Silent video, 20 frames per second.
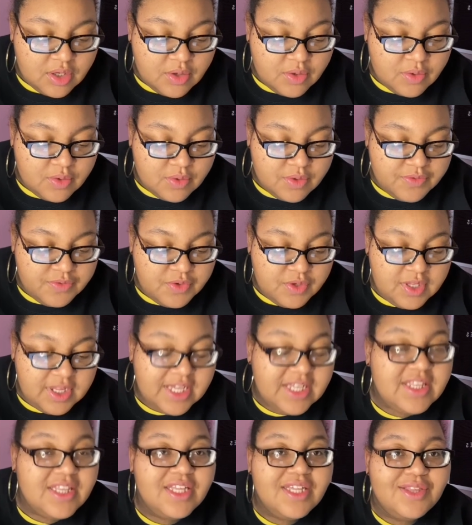if you
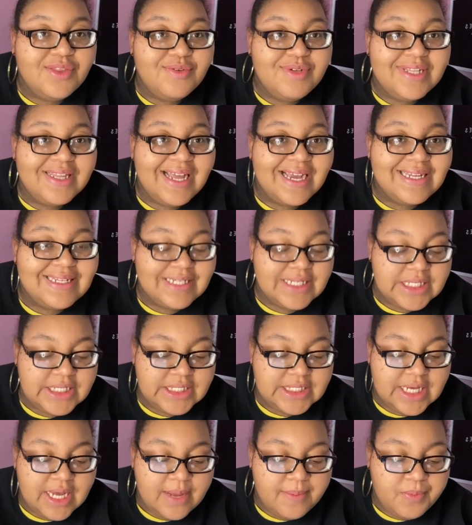click the 3 lines in the
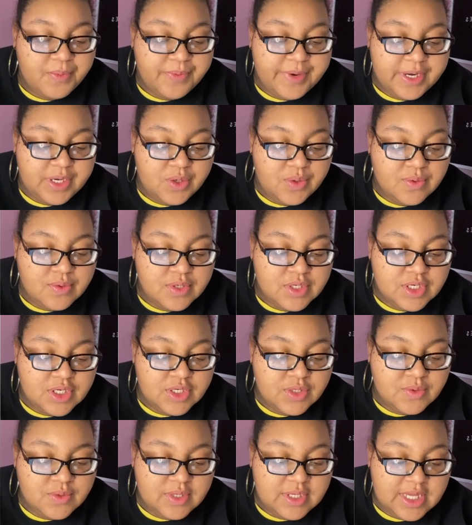top right corner,
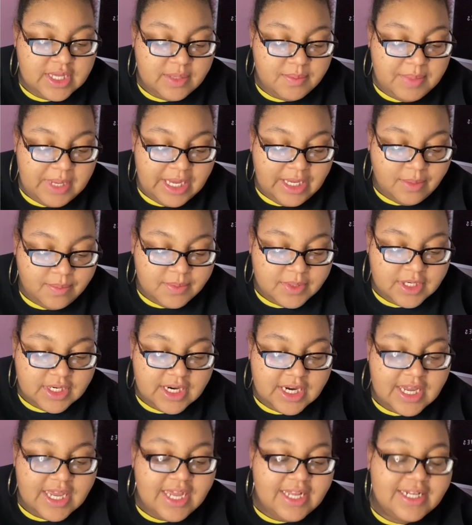you would hit paper.
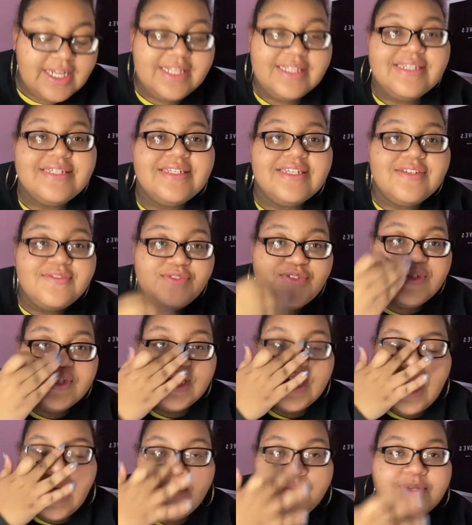Now this gives you the
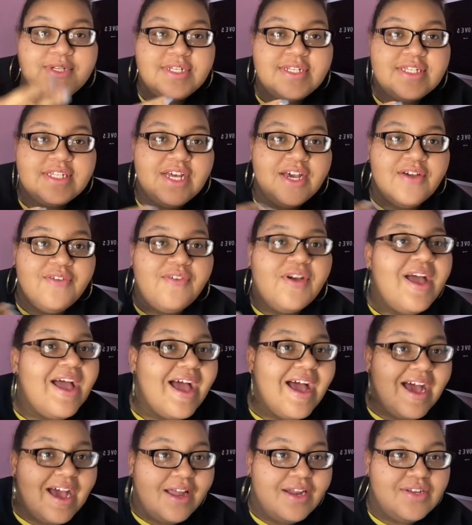options of
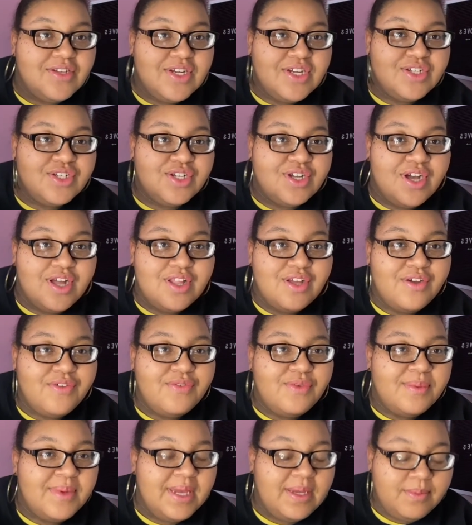how to change the color of
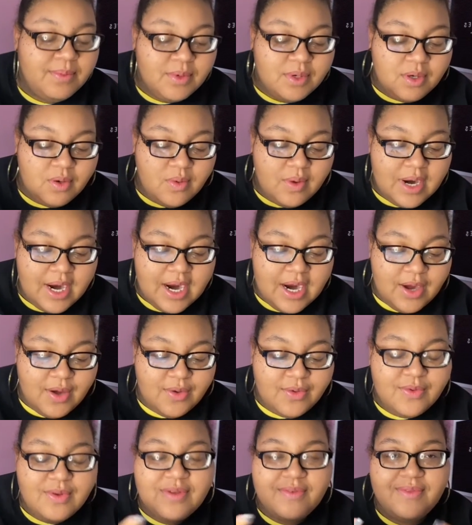your paper, or
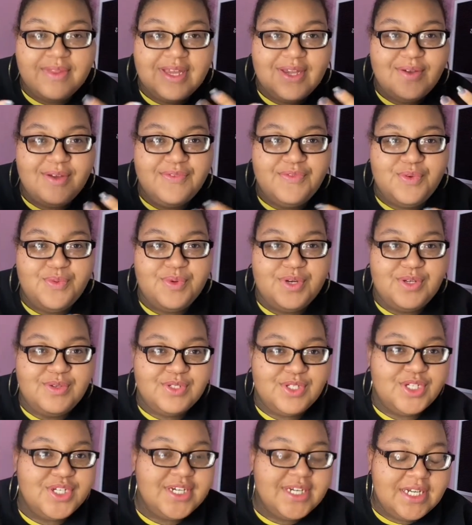how, like, if you want to use
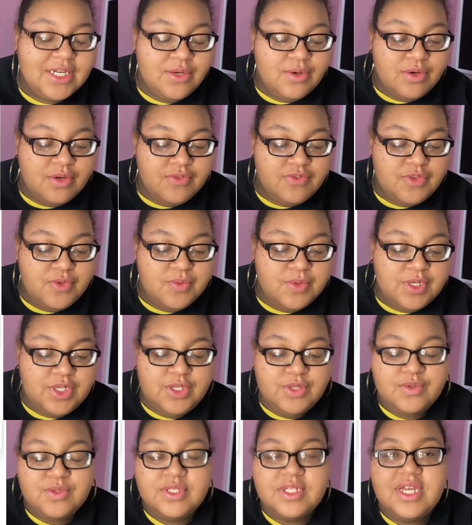a grid, or if you want to use